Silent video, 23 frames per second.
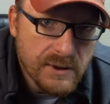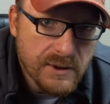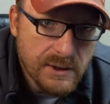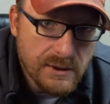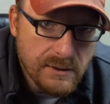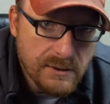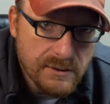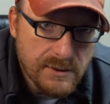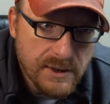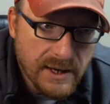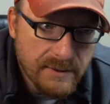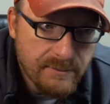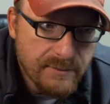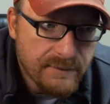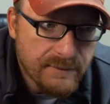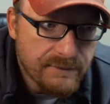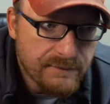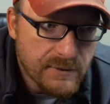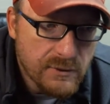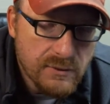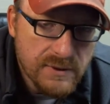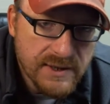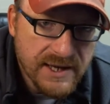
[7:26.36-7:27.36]
in the type of
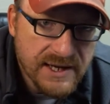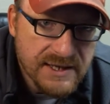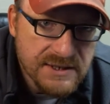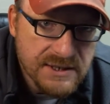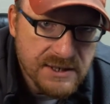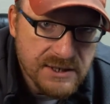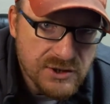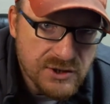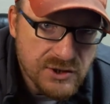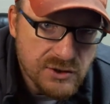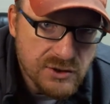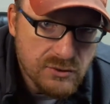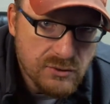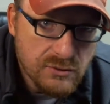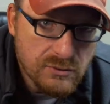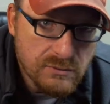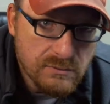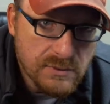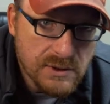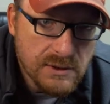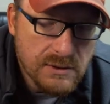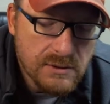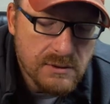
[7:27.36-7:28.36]
food that's
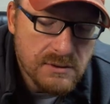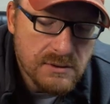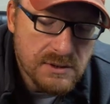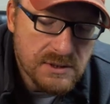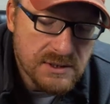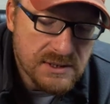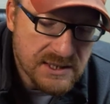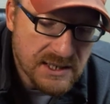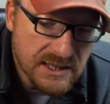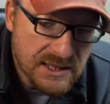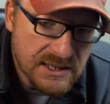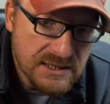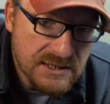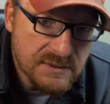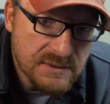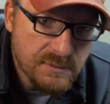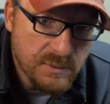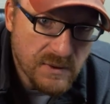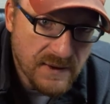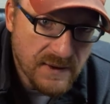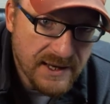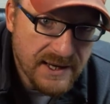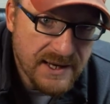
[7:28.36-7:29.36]
consumed does
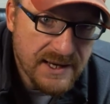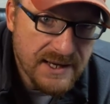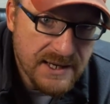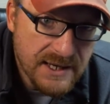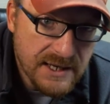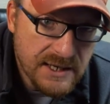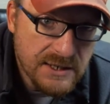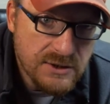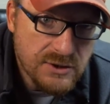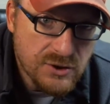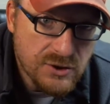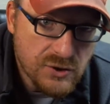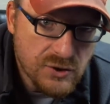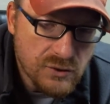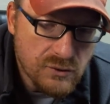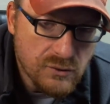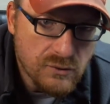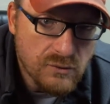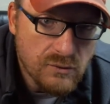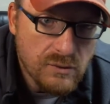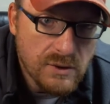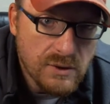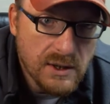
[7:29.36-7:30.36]
play
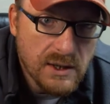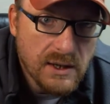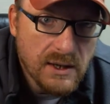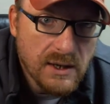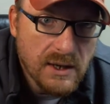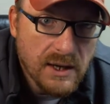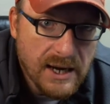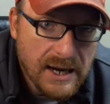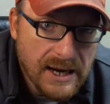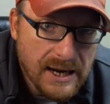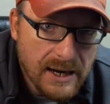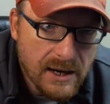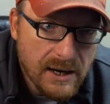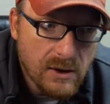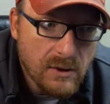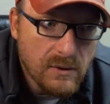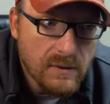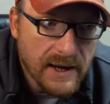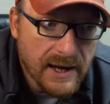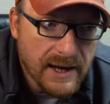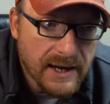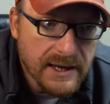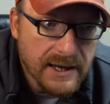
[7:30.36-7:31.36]
into how
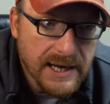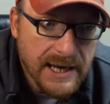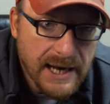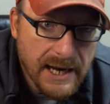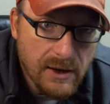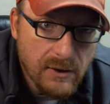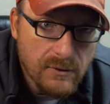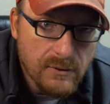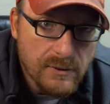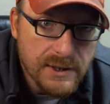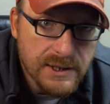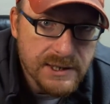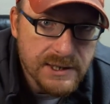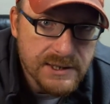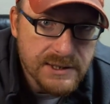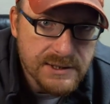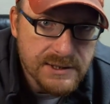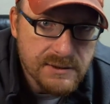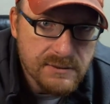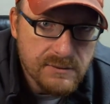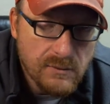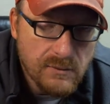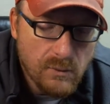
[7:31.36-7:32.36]
that calorie
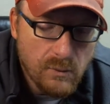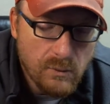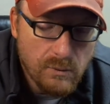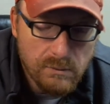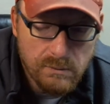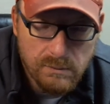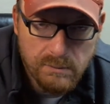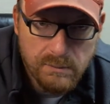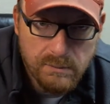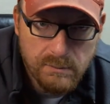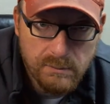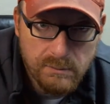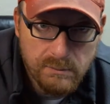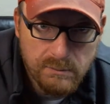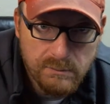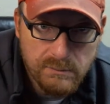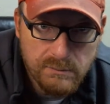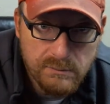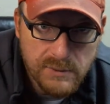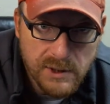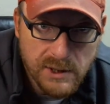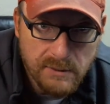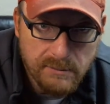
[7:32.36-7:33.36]
is
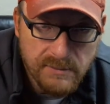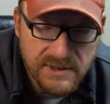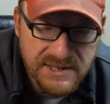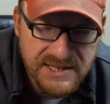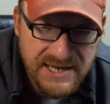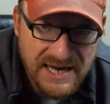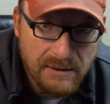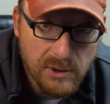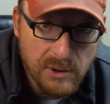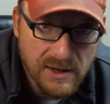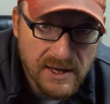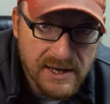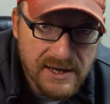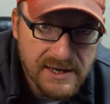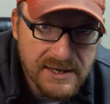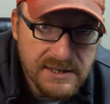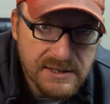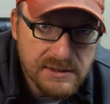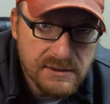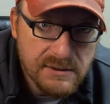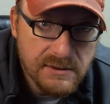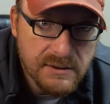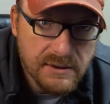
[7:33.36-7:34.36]

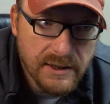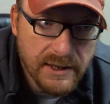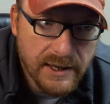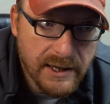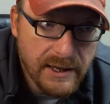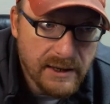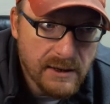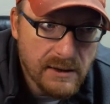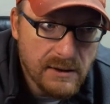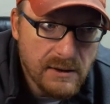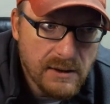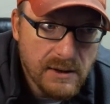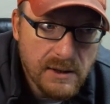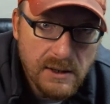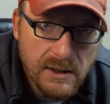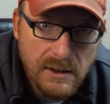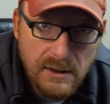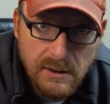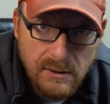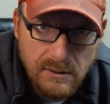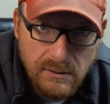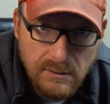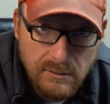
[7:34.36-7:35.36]
metabolized, and
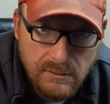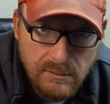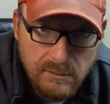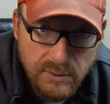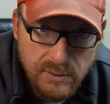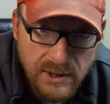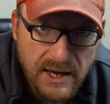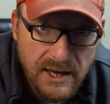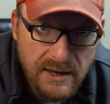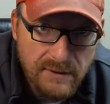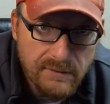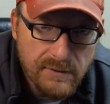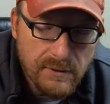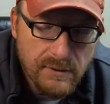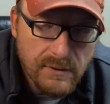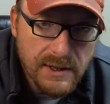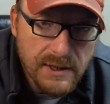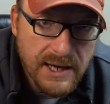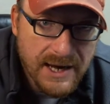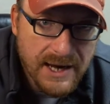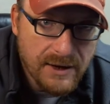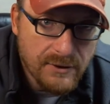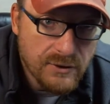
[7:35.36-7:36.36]

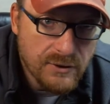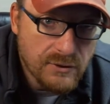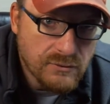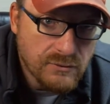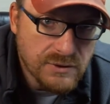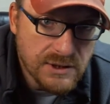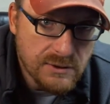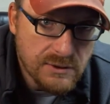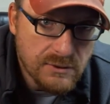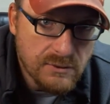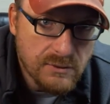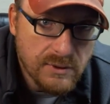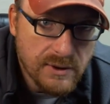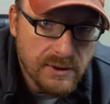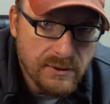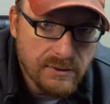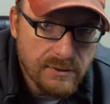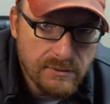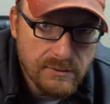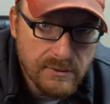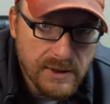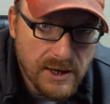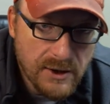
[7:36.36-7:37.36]
behaviorally, how you deal
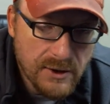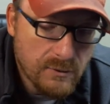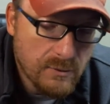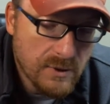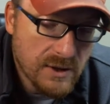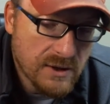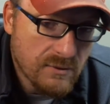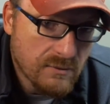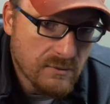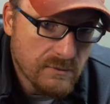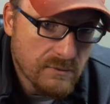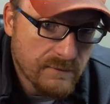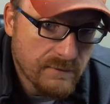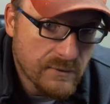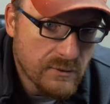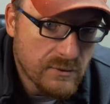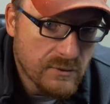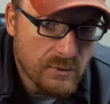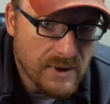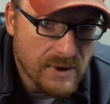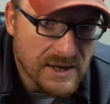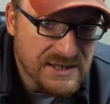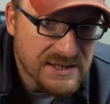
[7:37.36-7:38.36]
with how you eat the
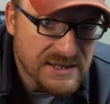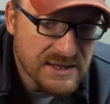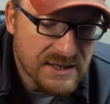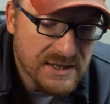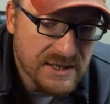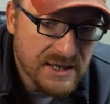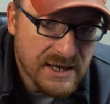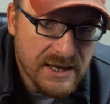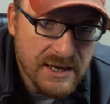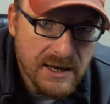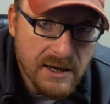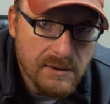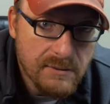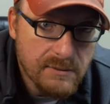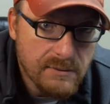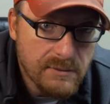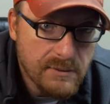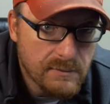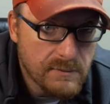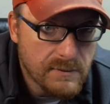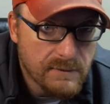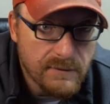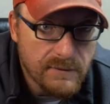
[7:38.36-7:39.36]
food the rest of the day,
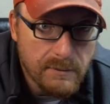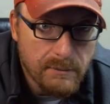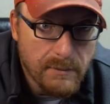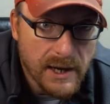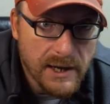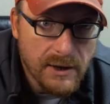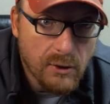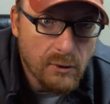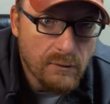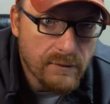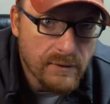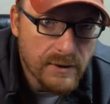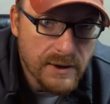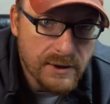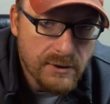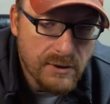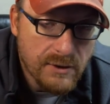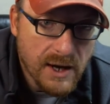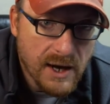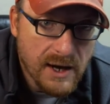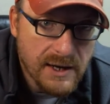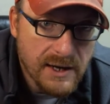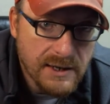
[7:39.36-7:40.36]
if you might overeat
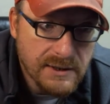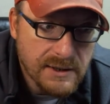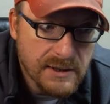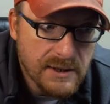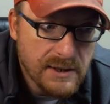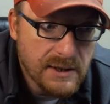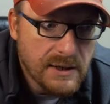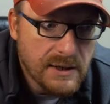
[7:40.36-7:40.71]
or not.